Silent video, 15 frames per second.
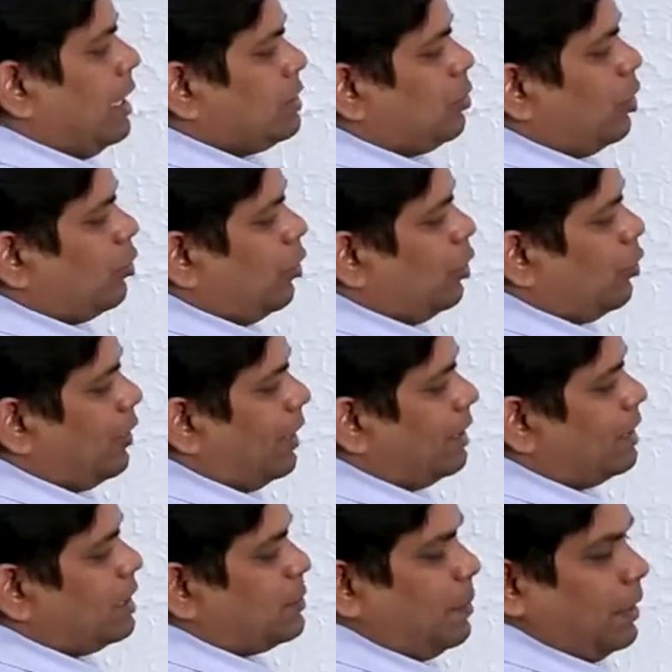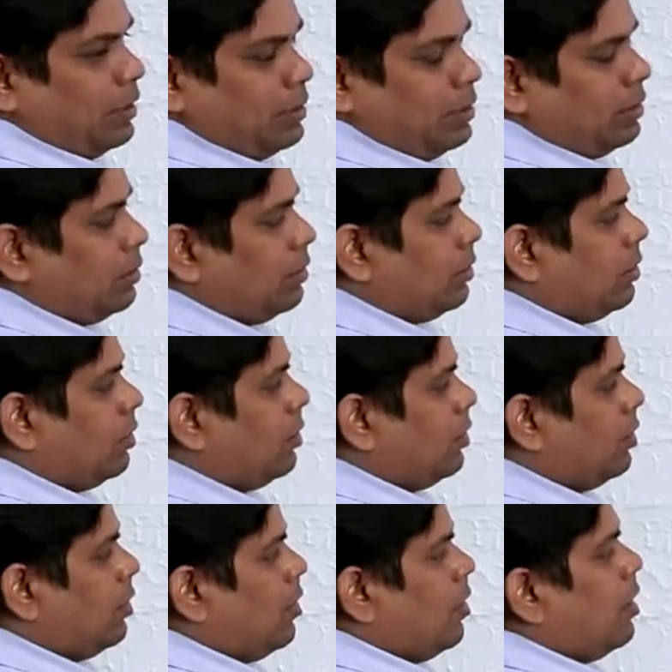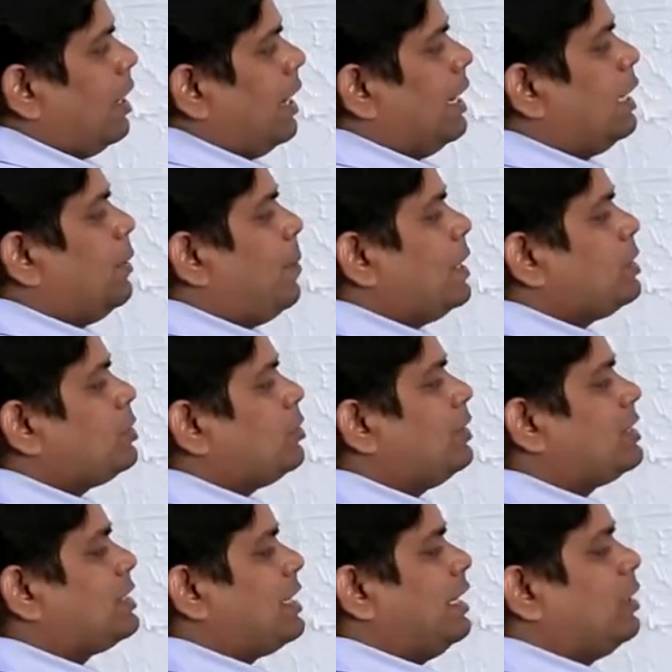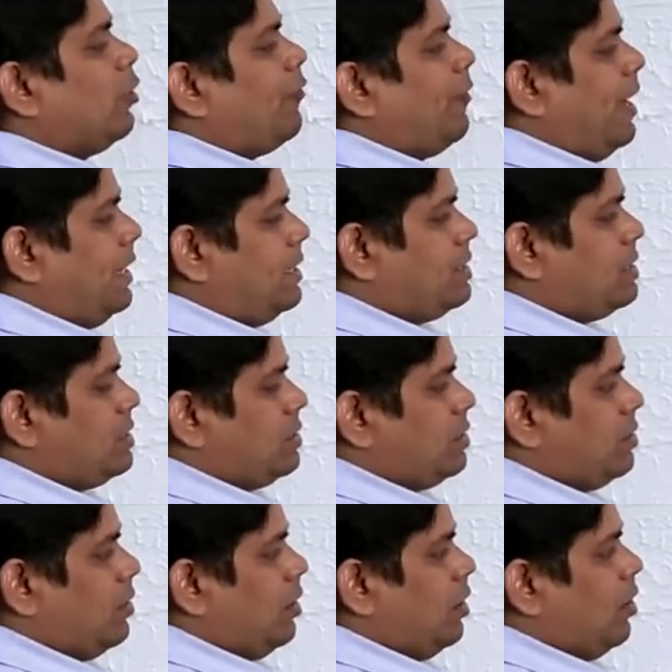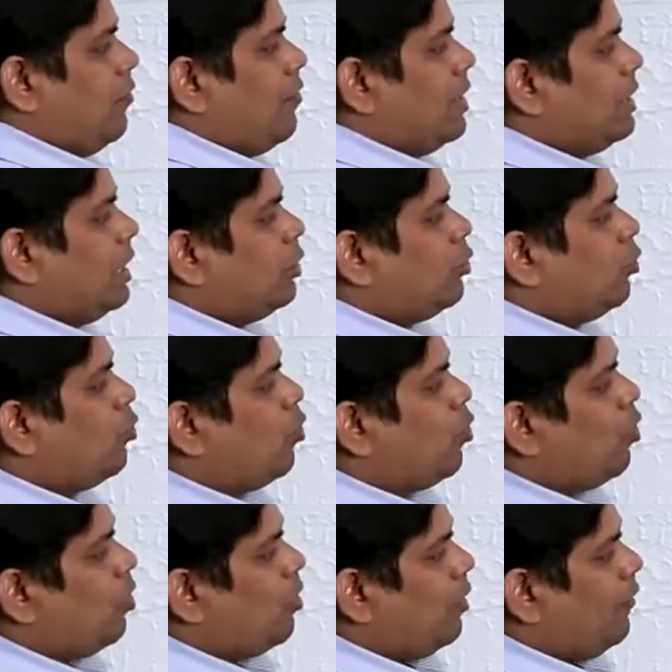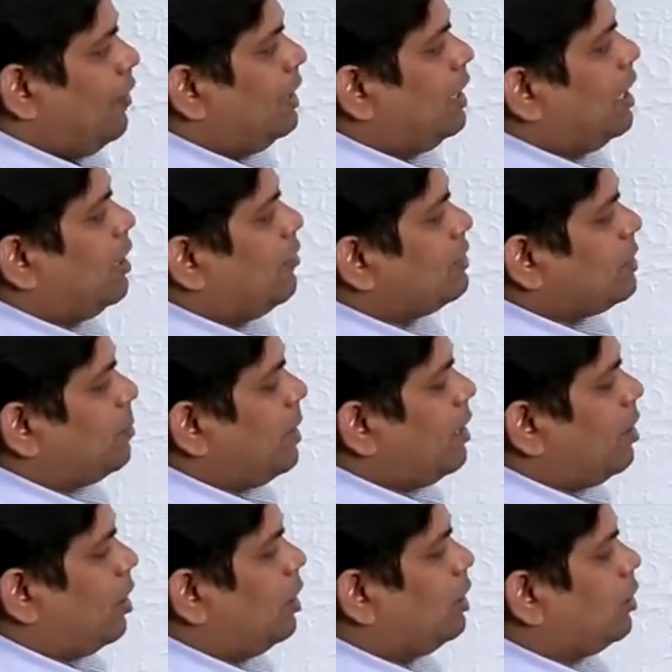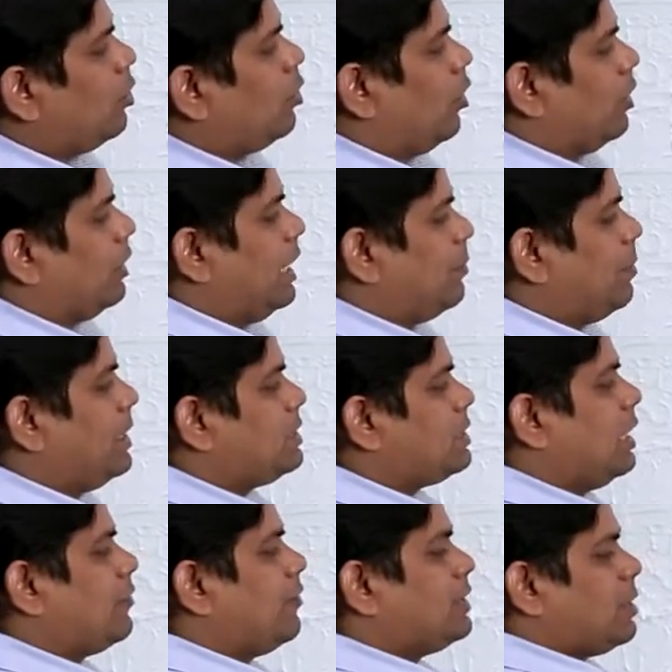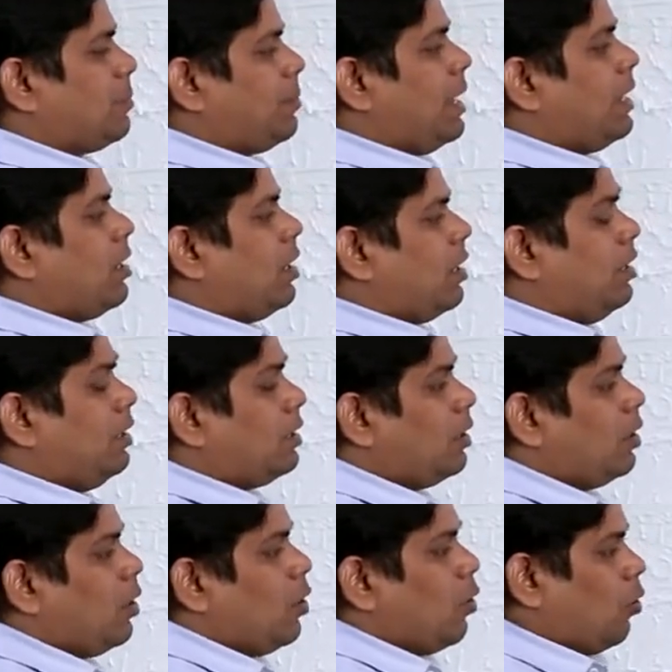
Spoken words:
it's not going to take this path. It depends on the state of x whether it will supply current or not. That means it will supply current